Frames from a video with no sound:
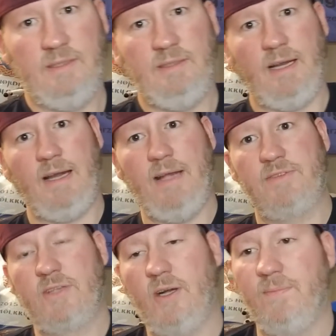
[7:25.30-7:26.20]
Alright,
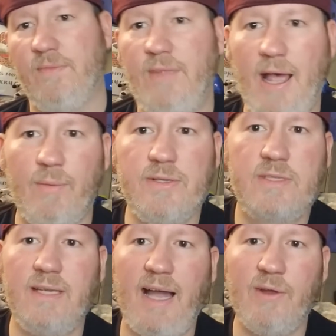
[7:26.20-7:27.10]
so that
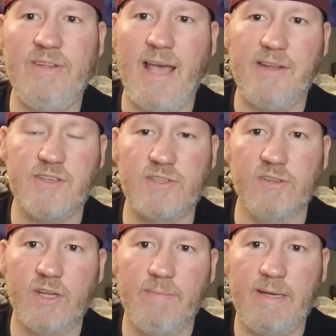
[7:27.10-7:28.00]
was, I only had just a
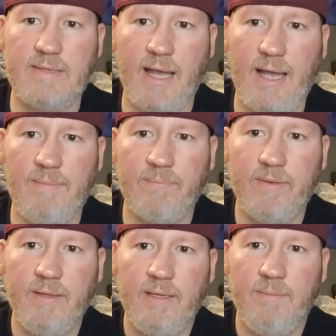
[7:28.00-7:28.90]
little bit of time
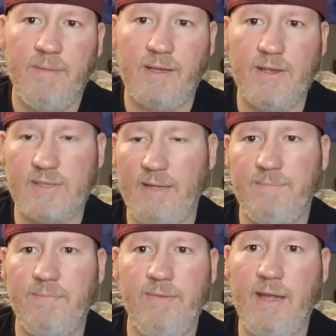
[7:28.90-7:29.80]
because
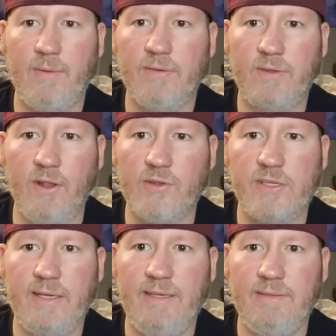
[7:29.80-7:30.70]
they were
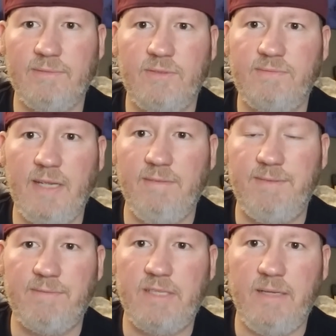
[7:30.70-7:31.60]
closing in
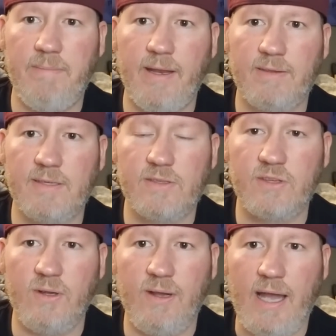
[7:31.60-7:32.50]
15 minutes, and
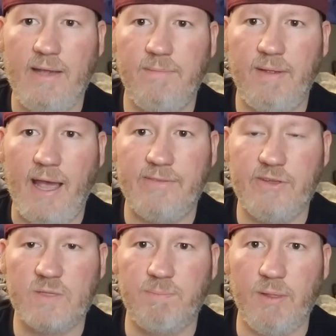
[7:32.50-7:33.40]
so I had to
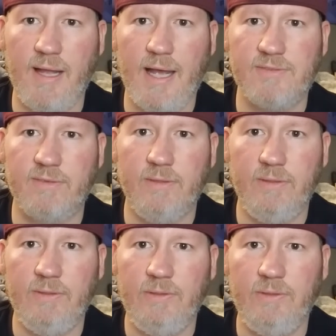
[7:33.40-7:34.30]
just blast
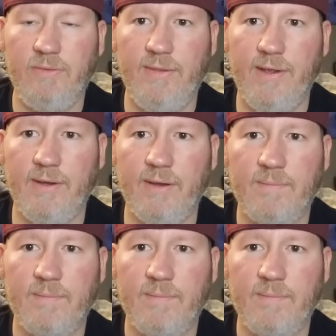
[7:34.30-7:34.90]
through their